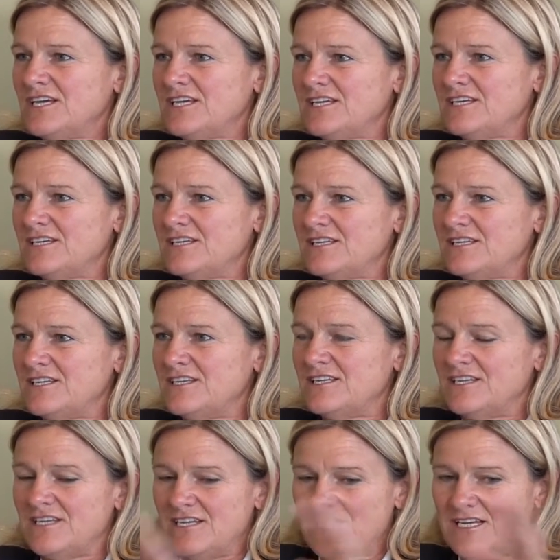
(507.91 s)
in
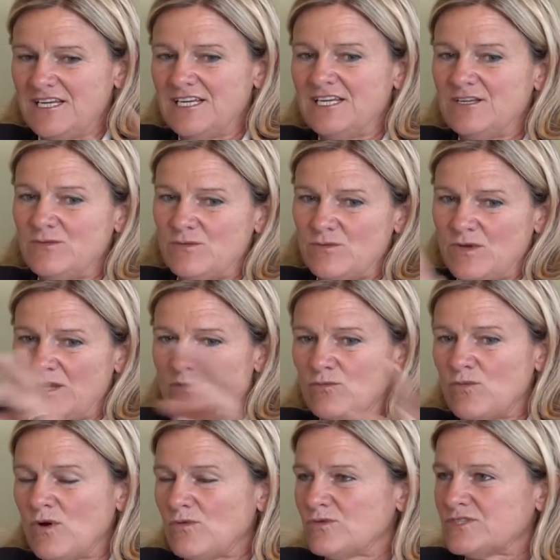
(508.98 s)

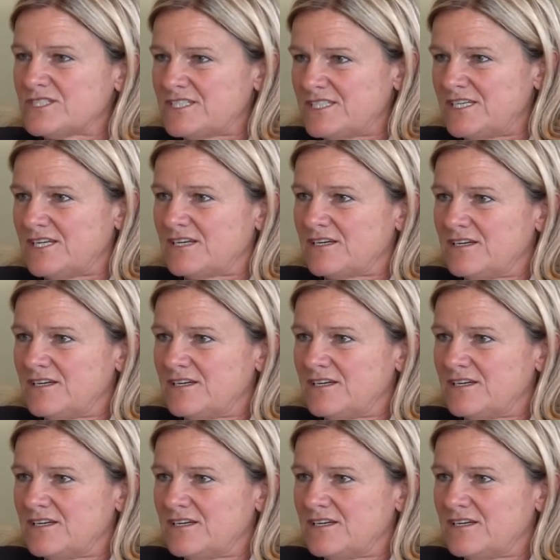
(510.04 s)
what we're seeing?